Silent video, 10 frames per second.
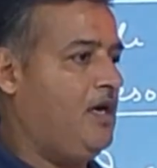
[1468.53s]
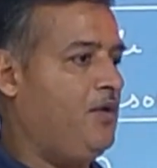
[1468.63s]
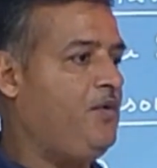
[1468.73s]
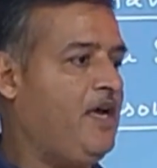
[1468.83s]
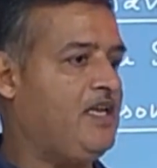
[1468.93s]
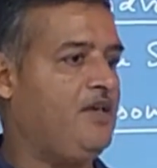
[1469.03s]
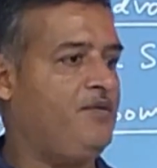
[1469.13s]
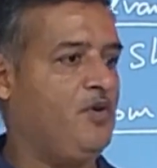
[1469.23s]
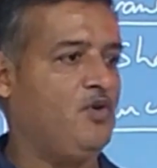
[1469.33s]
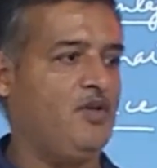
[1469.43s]
we are
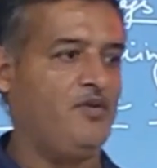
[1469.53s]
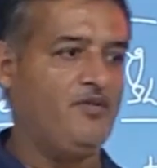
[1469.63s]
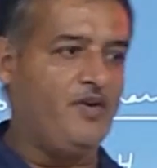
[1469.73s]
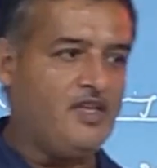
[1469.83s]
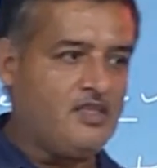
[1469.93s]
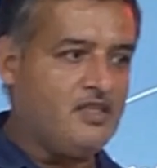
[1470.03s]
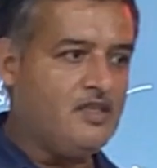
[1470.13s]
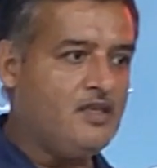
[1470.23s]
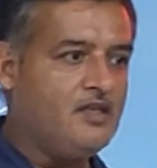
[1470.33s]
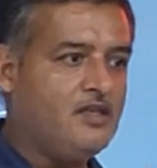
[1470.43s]
giving you the one phase.
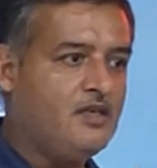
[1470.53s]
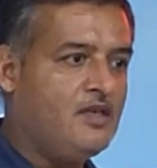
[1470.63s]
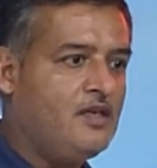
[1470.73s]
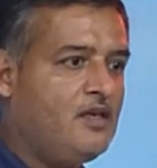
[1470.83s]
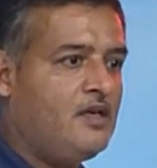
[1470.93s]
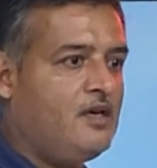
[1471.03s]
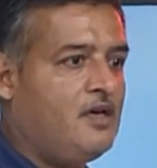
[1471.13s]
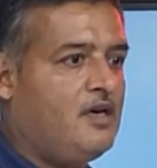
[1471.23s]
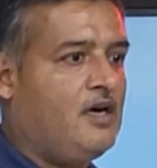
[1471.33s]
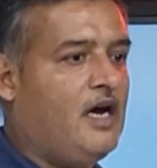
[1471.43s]

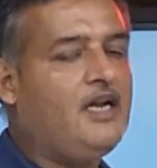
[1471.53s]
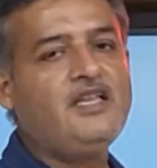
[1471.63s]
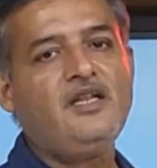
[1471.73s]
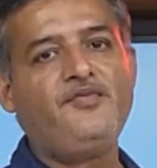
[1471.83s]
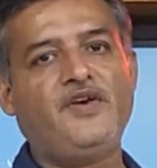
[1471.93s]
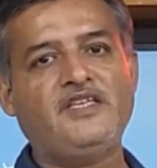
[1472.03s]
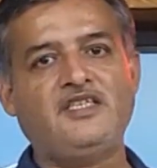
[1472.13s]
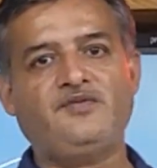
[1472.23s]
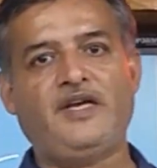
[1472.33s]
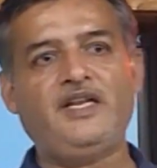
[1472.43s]
Another phase
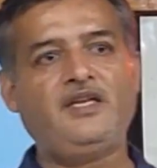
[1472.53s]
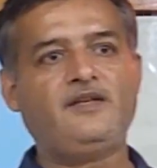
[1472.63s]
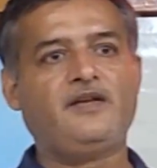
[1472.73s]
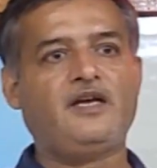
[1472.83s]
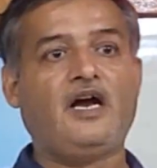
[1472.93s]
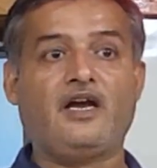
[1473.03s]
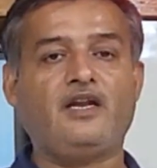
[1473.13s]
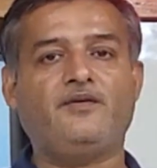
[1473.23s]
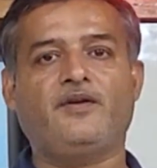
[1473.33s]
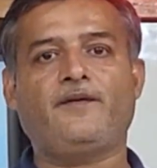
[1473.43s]
is very
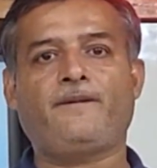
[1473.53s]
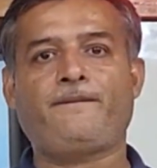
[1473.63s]
ugly one.